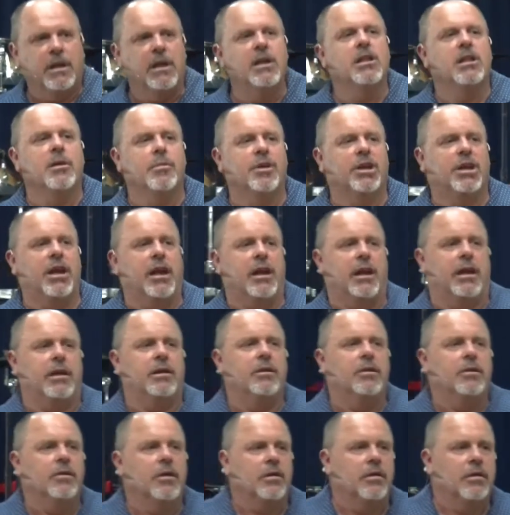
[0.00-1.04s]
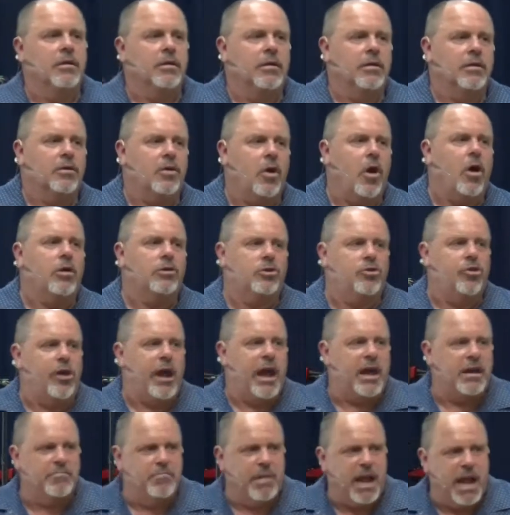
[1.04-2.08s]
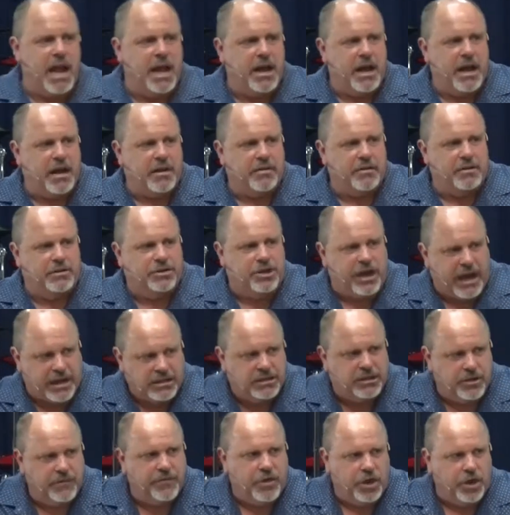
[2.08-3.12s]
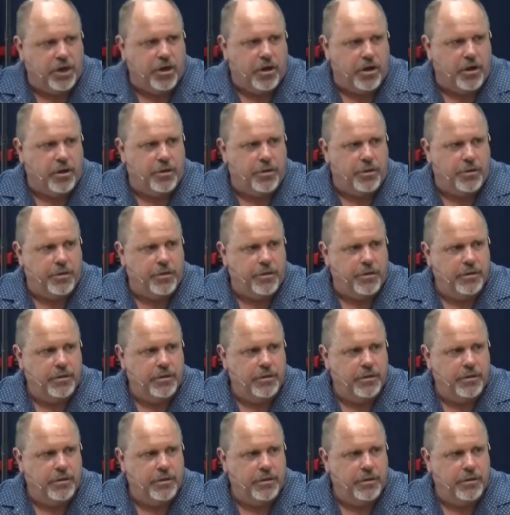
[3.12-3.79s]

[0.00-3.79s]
In the beginning, God created man out of the dust of the earth